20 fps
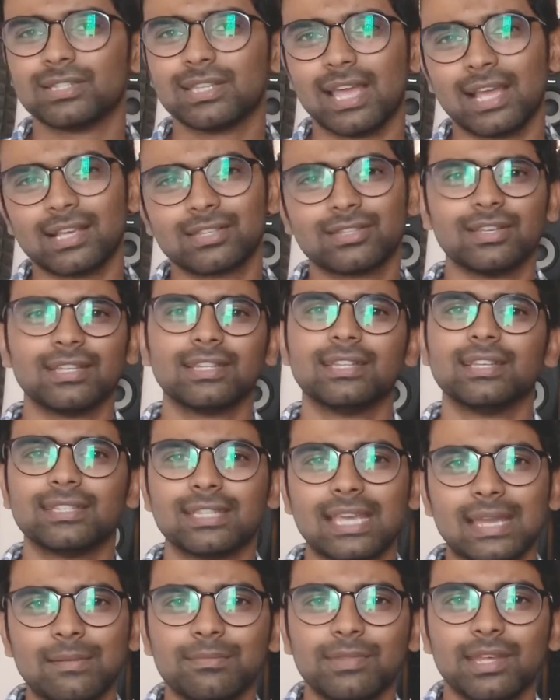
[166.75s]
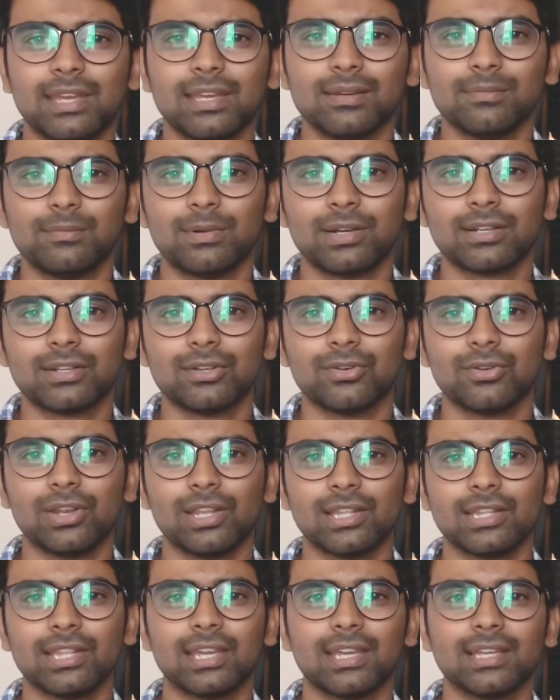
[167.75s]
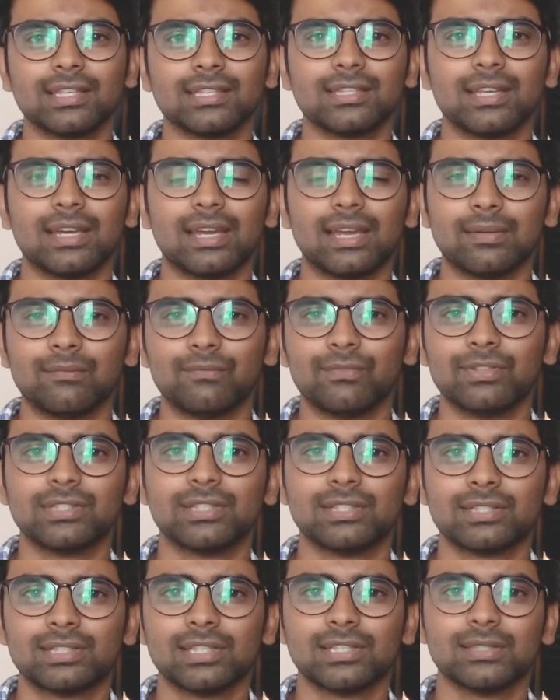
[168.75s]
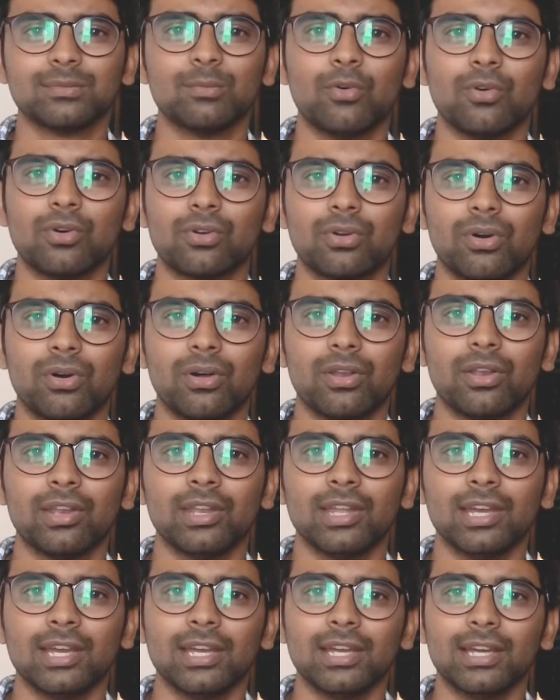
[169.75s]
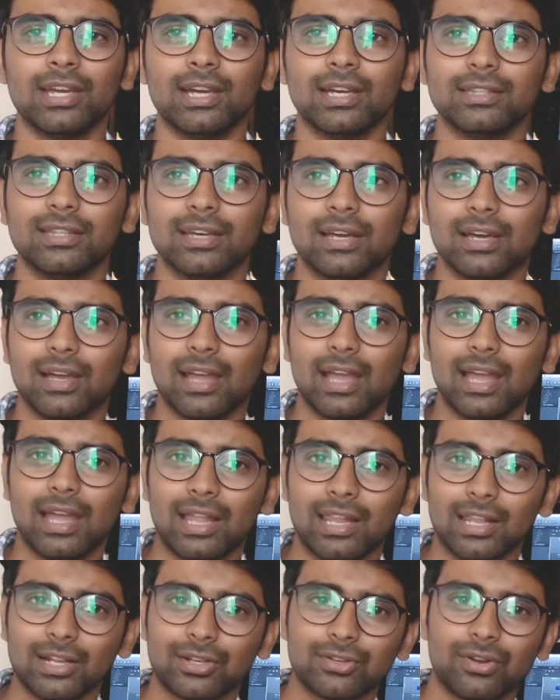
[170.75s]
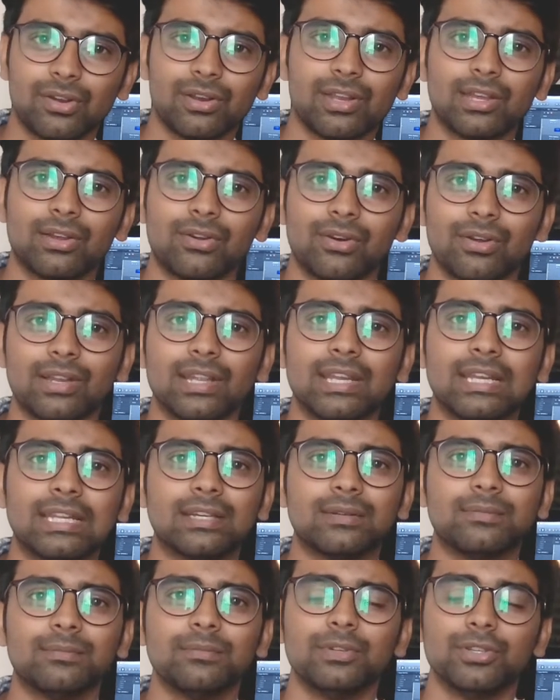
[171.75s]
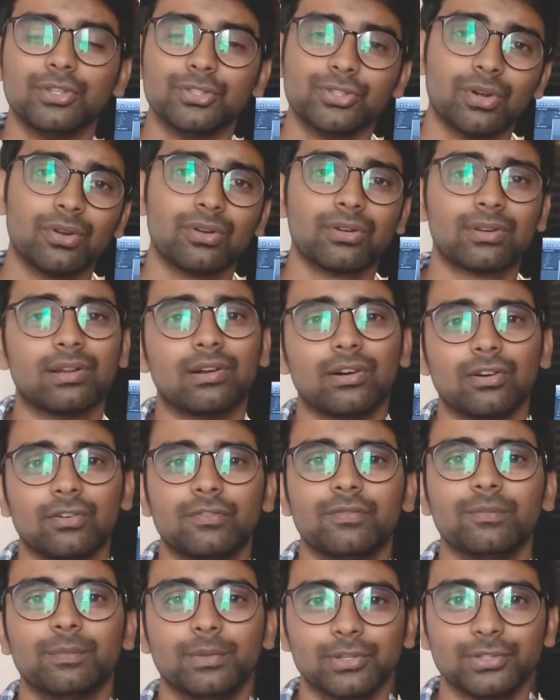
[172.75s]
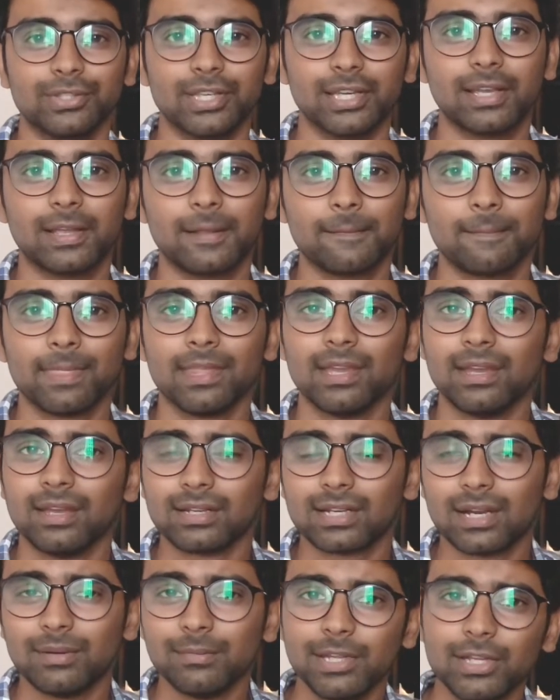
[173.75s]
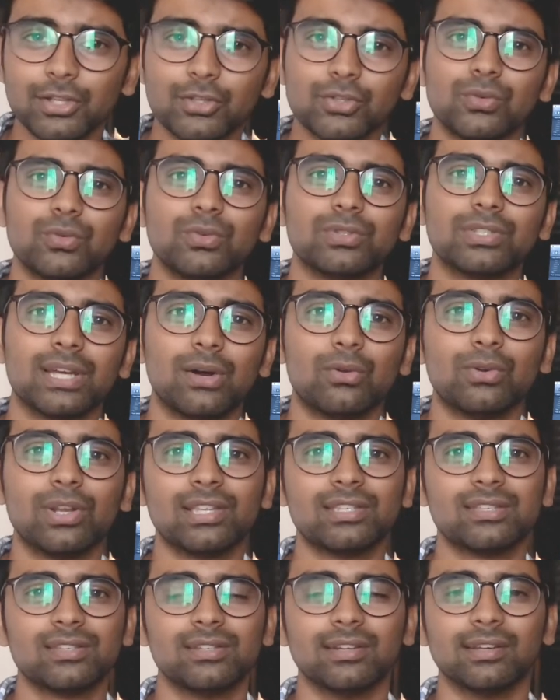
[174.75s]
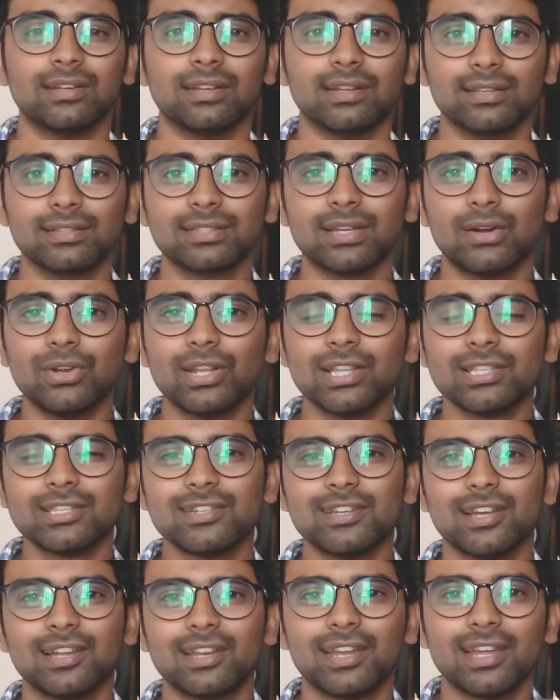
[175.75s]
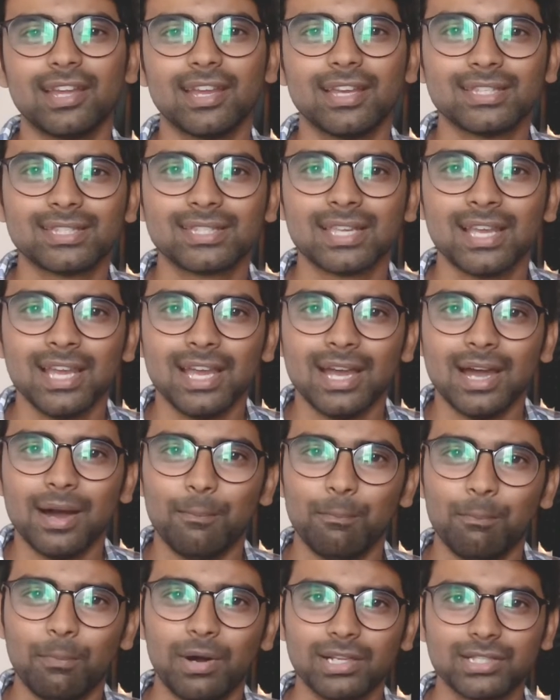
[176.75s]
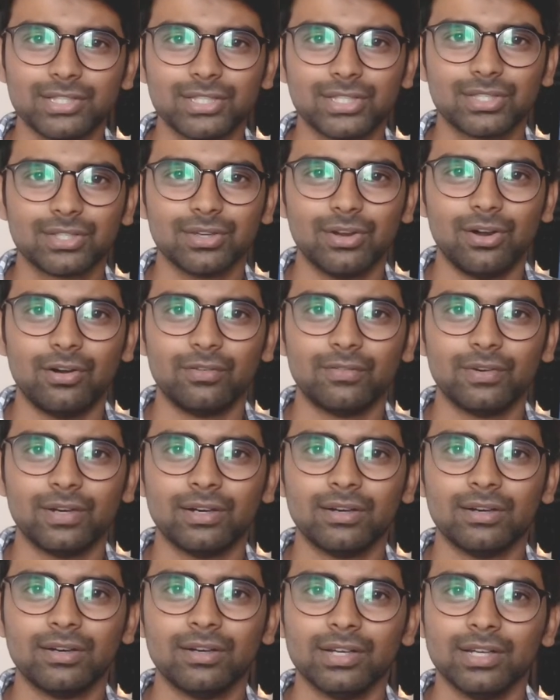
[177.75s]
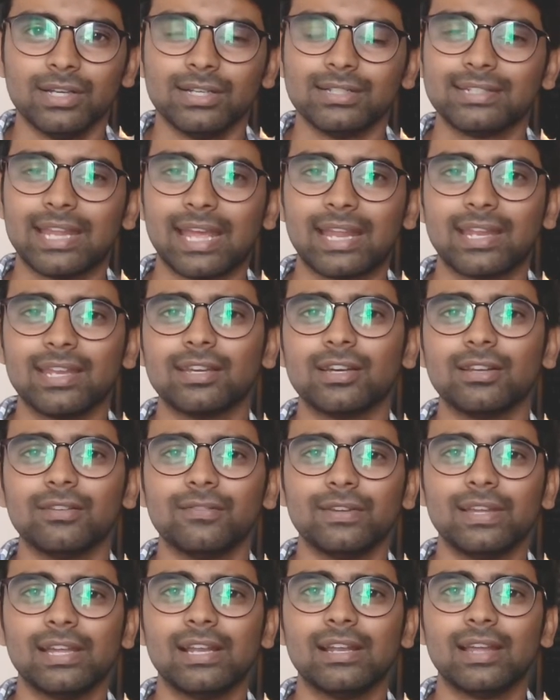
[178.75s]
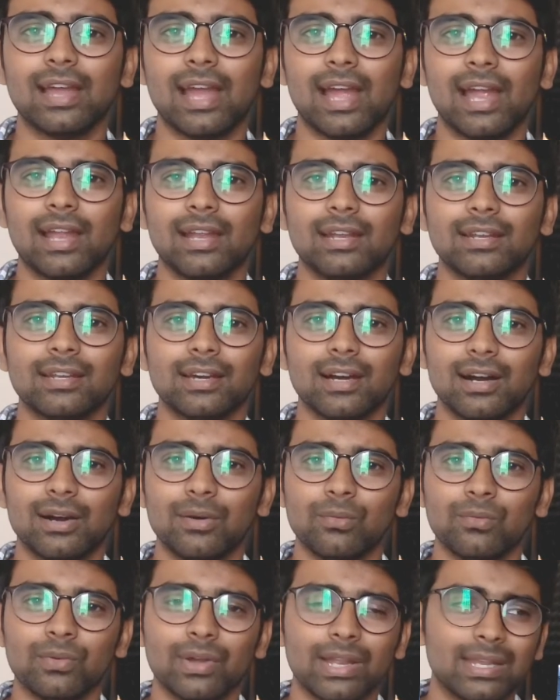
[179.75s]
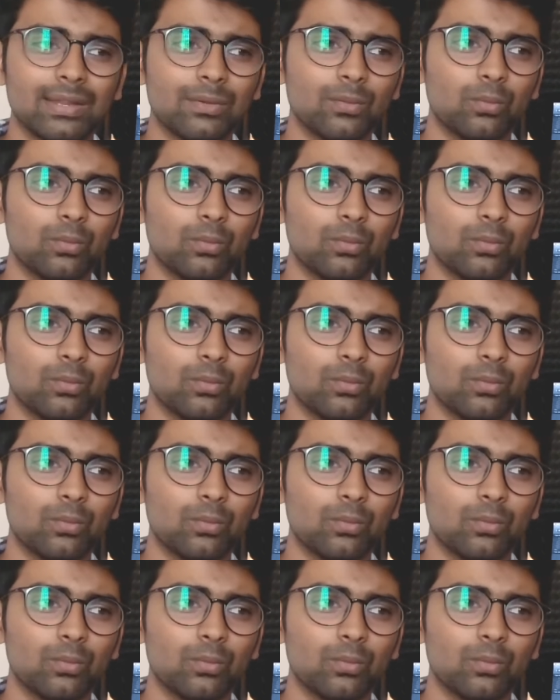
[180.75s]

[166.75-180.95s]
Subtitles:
actually the same thing, but only thing is the emphasis is more on the electronic or EDM genre of music. Coming to sound engineering. Sound engineering is much of a technical field and a very